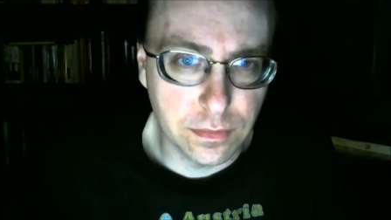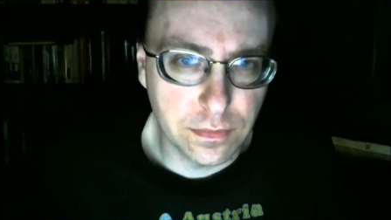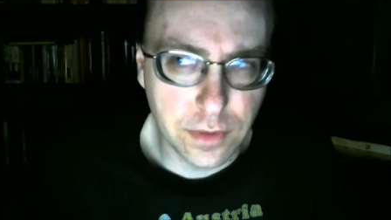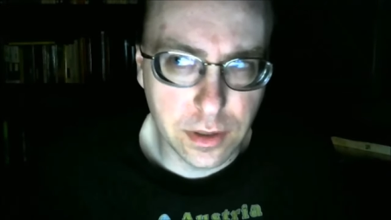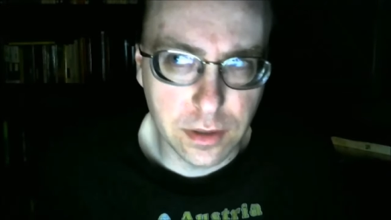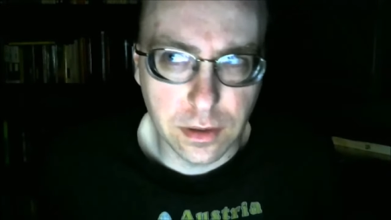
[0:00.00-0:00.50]

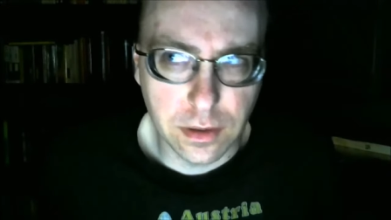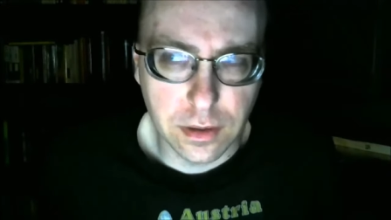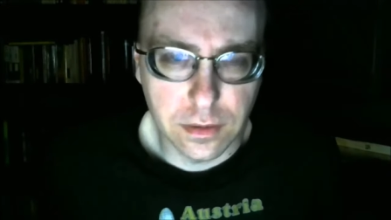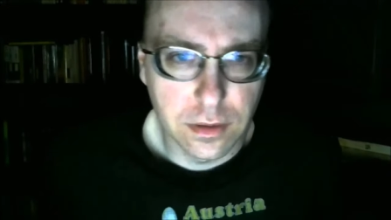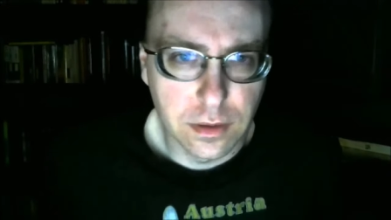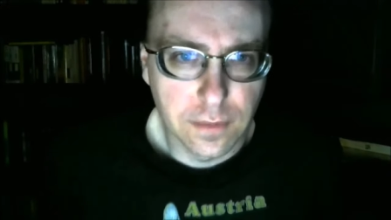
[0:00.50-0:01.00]
Funny that
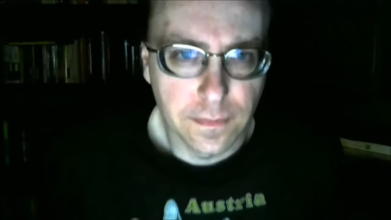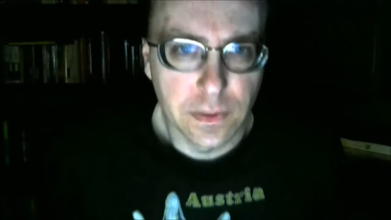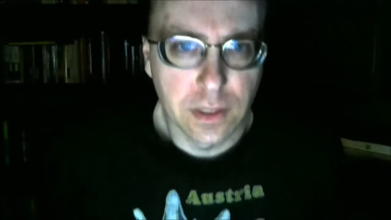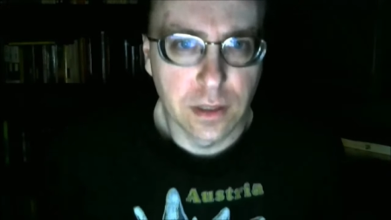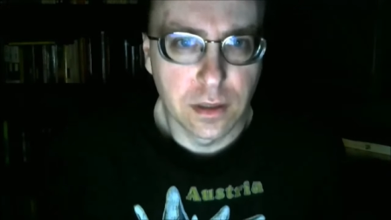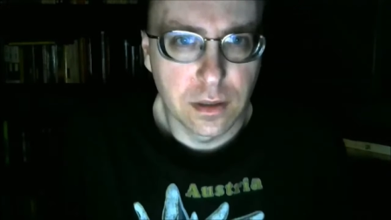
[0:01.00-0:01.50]

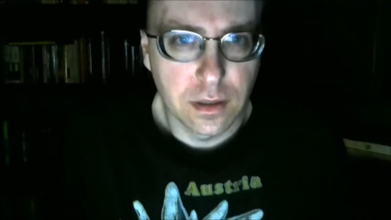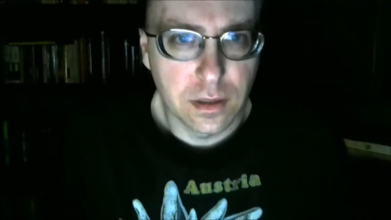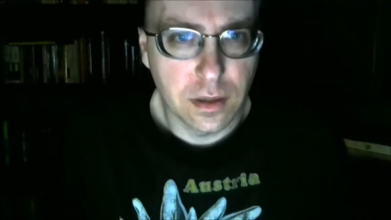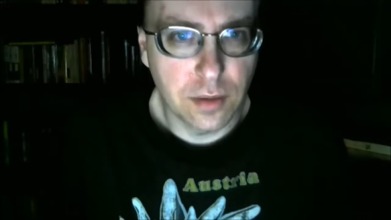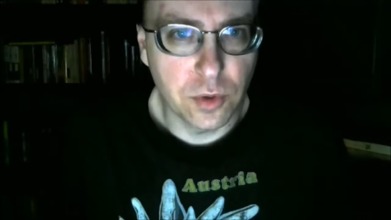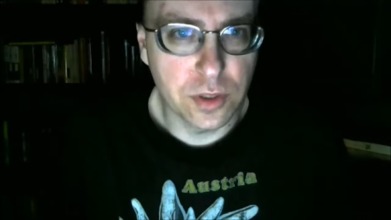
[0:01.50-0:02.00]

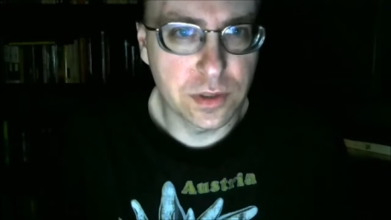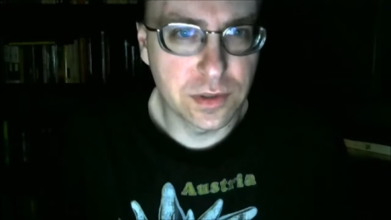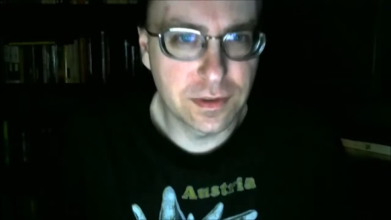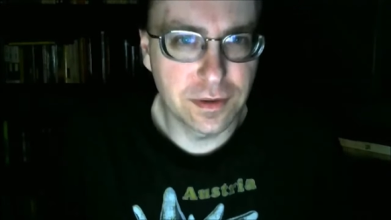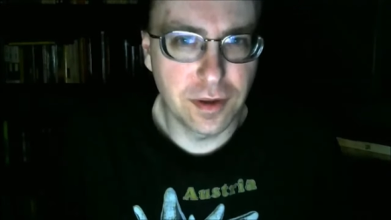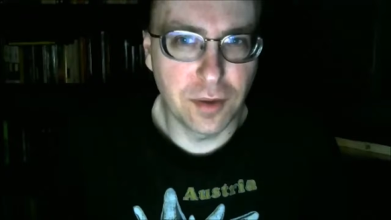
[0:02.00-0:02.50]
a more
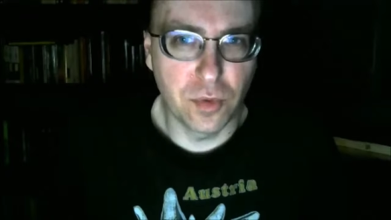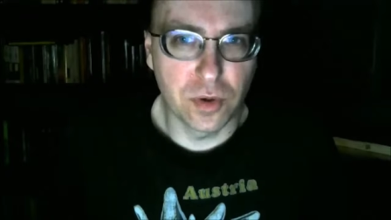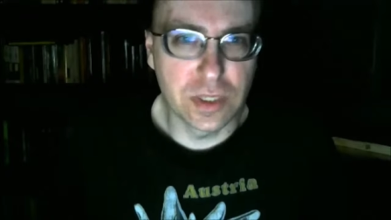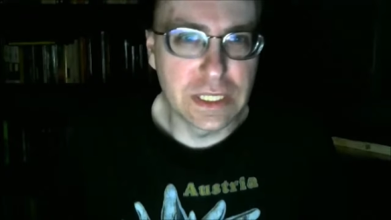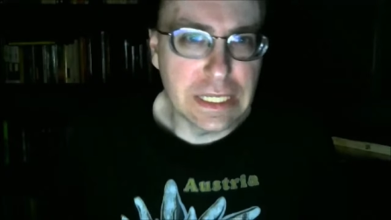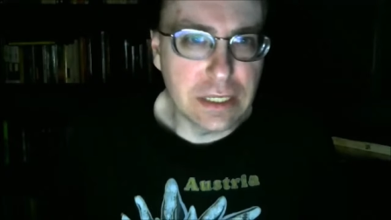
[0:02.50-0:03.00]
a more
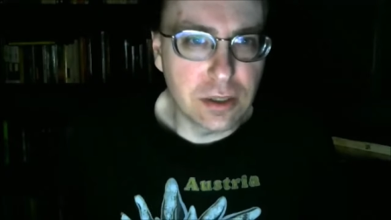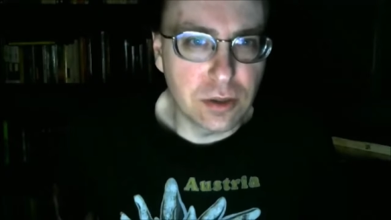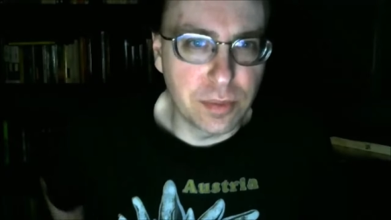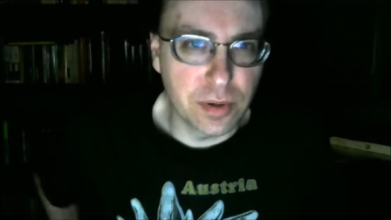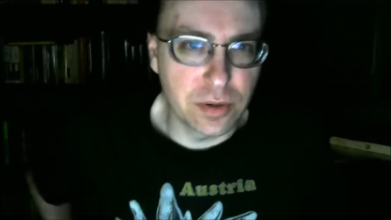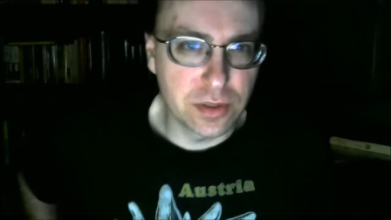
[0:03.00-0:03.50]
cynical
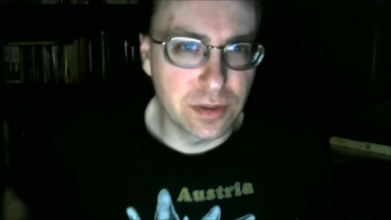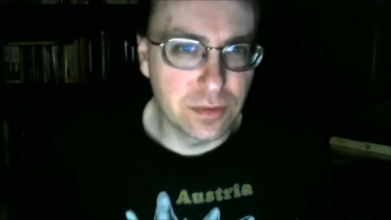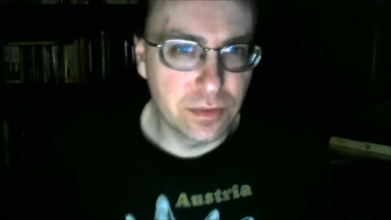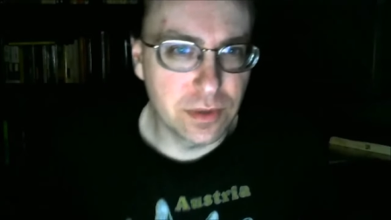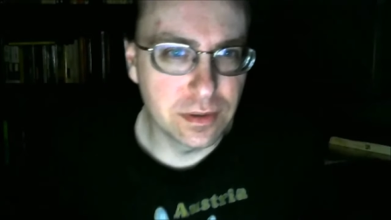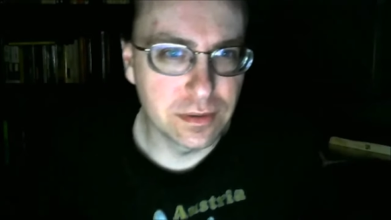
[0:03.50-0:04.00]
person
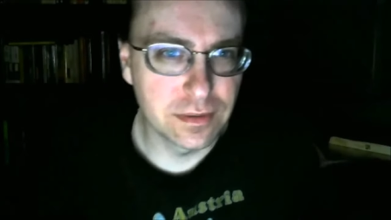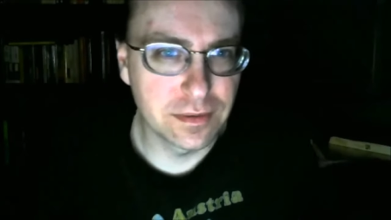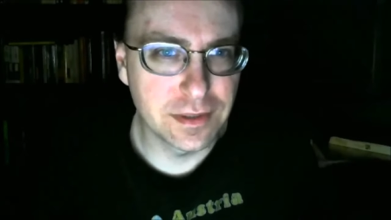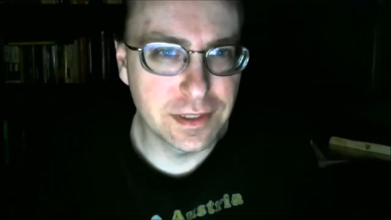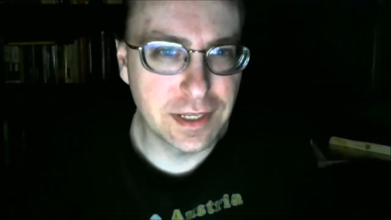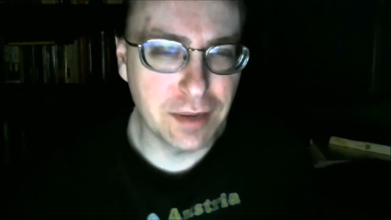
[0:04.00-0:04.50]
would
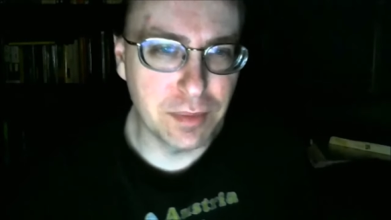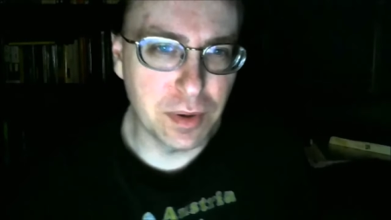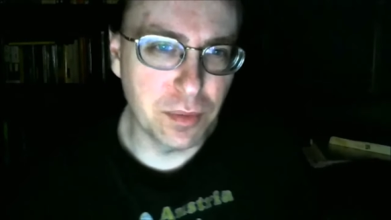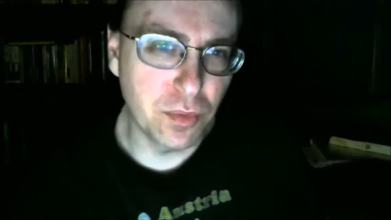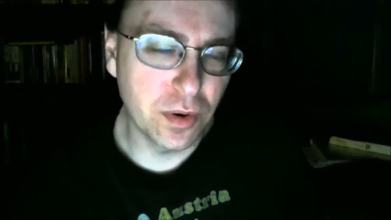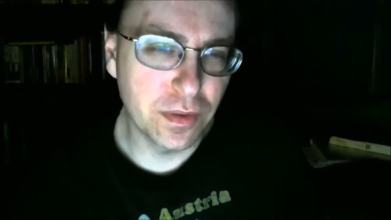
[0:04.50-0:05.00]
say a bit
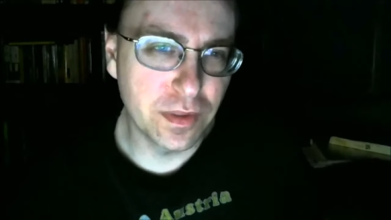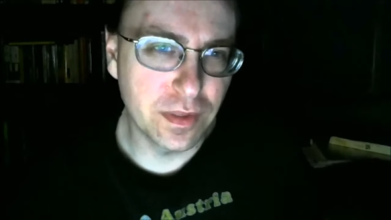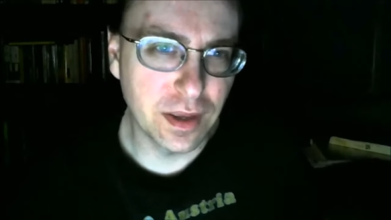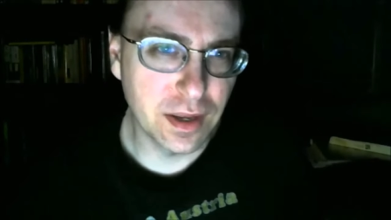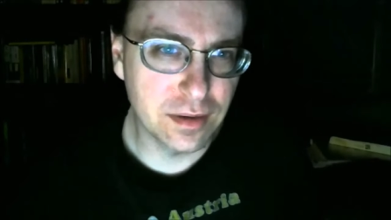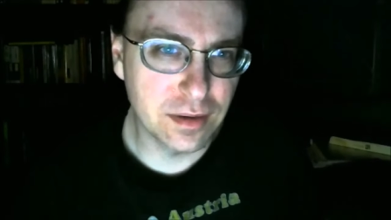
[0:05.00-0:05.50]
more than
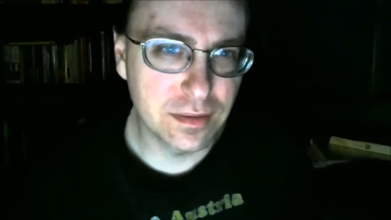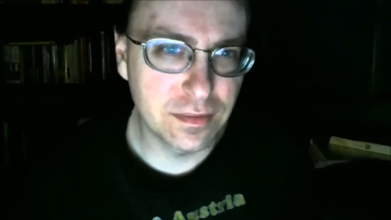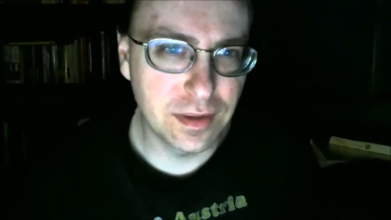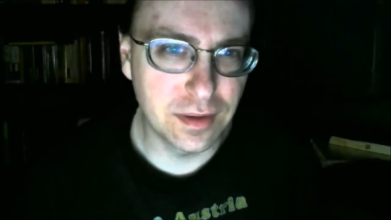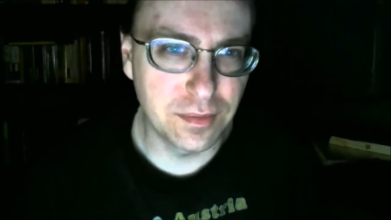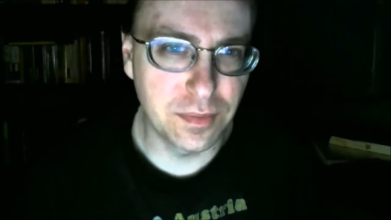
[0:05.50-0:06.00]
that
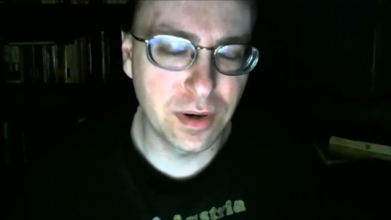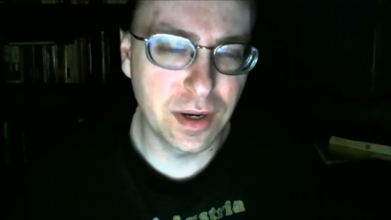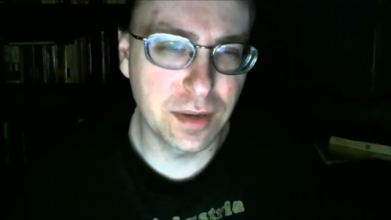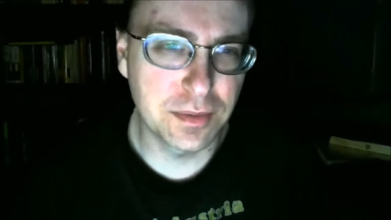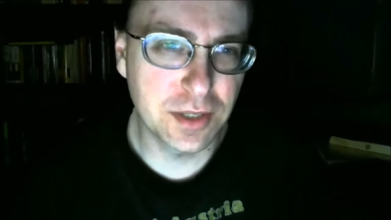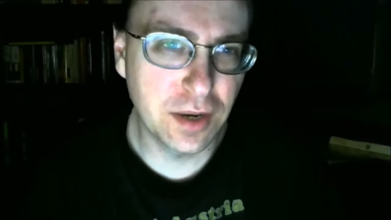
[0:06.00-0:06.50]
than
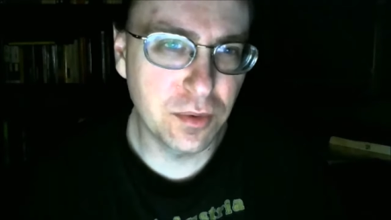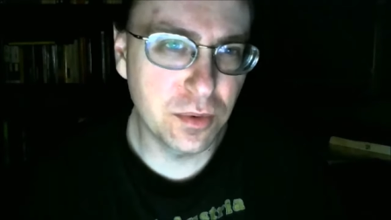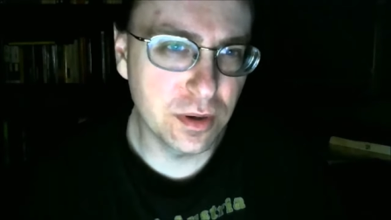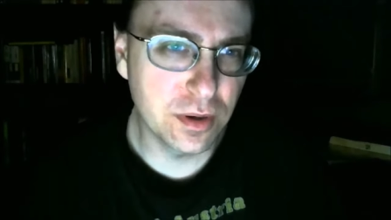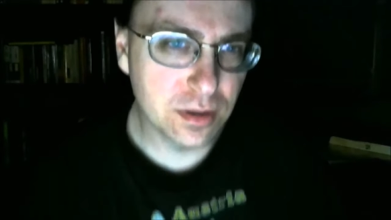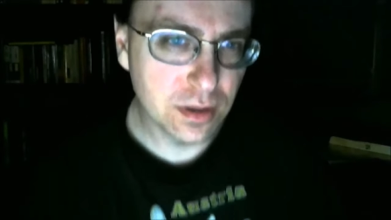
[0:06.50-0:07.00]
perhaps I
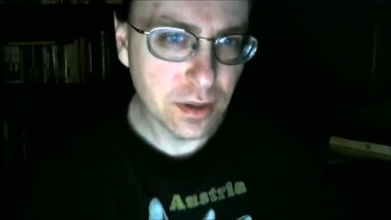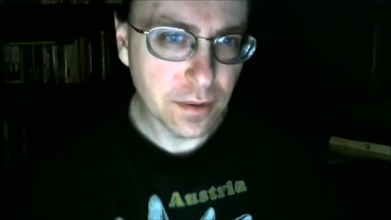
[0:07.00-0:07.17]
would,